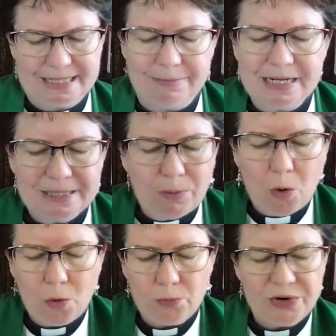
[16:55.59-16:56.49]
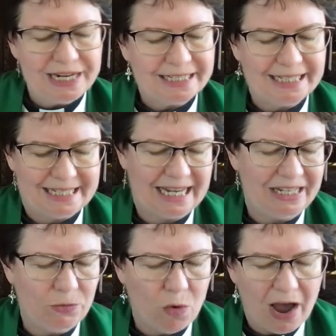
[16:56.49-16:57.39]
I mean, is Paul really
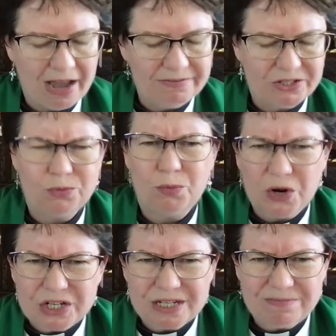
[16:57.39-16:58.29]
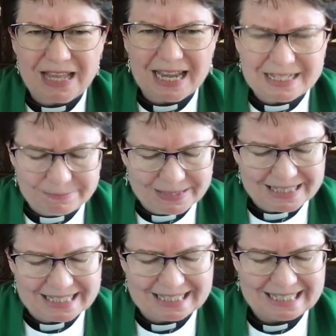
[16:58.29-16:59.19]
telling wives to worship their
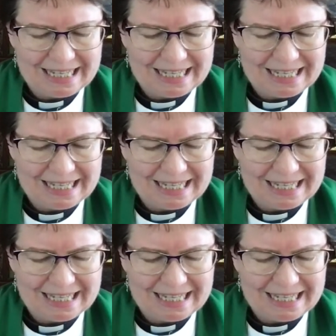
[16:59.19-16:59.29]
husbands